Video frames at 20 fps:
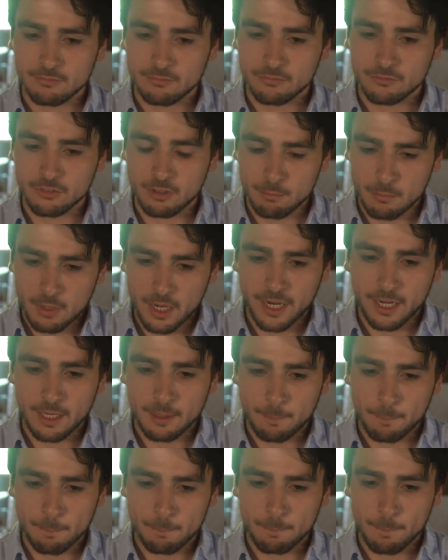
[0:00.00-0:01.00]
from
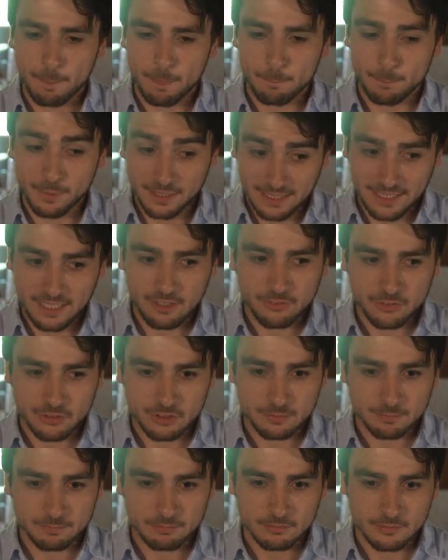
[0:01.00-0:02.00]
my
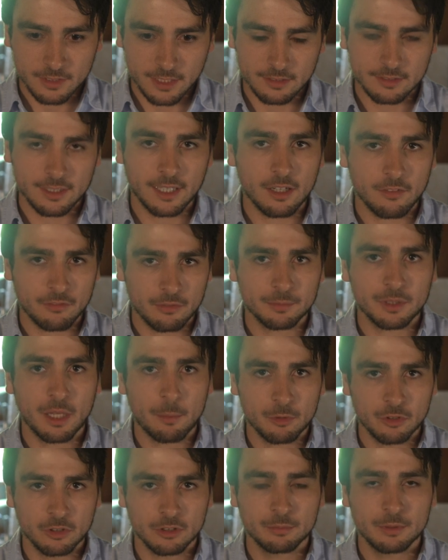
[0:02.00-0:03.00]
beliefs, and take it from
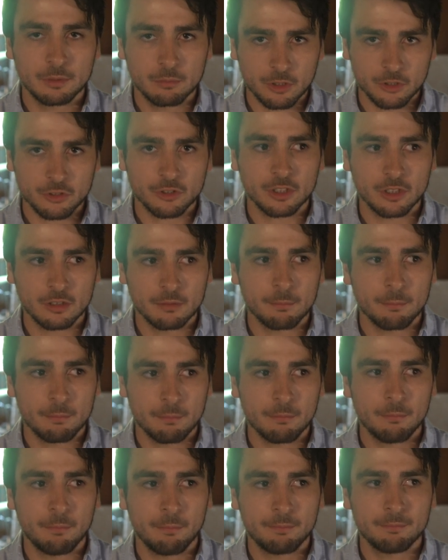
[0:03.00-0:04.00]
someone who's been watching
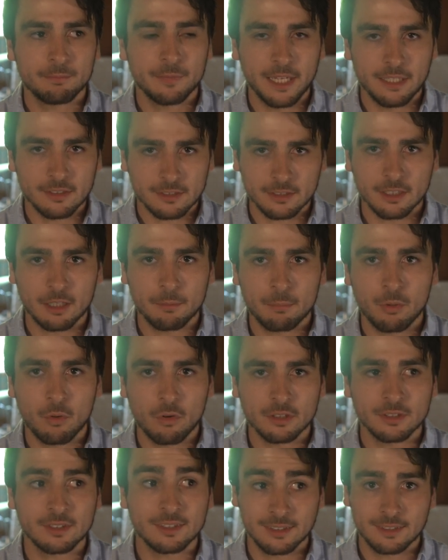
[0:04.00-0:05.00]
internet
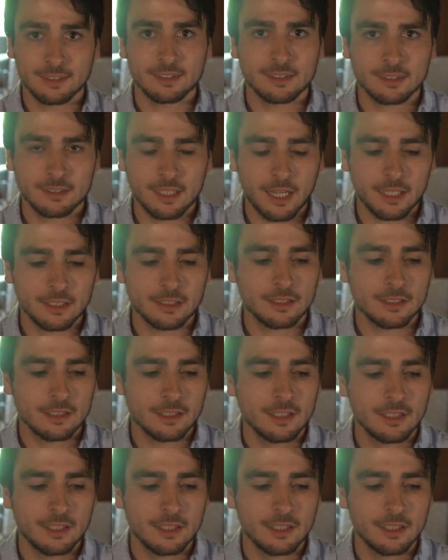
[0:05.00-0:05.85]
porn since it started,